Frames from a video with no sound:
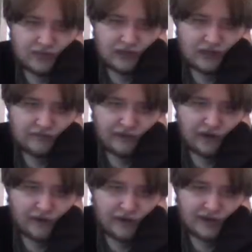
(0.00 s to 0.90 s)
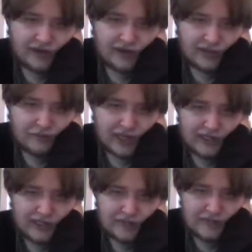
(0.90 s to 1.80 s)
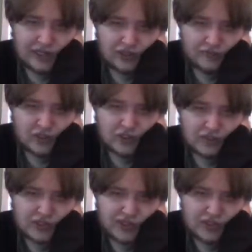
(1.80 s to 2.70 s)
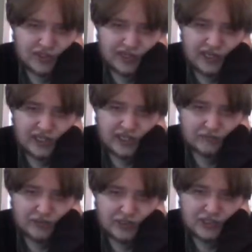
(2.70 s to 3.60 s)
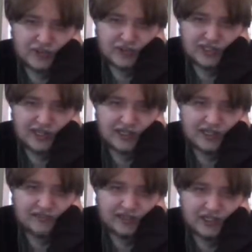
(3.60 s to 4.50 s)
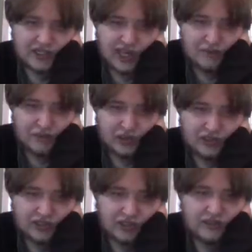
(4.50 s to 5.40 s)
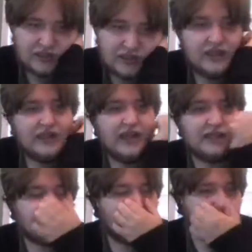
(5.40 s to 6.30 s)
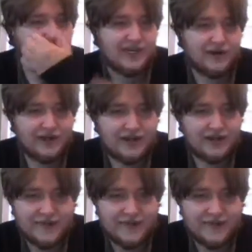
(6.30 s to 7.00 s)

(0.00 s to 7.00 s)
For Ariana, the compendium and your first persona, the Angel of Persona said, giving a giant book and a card to Ariana.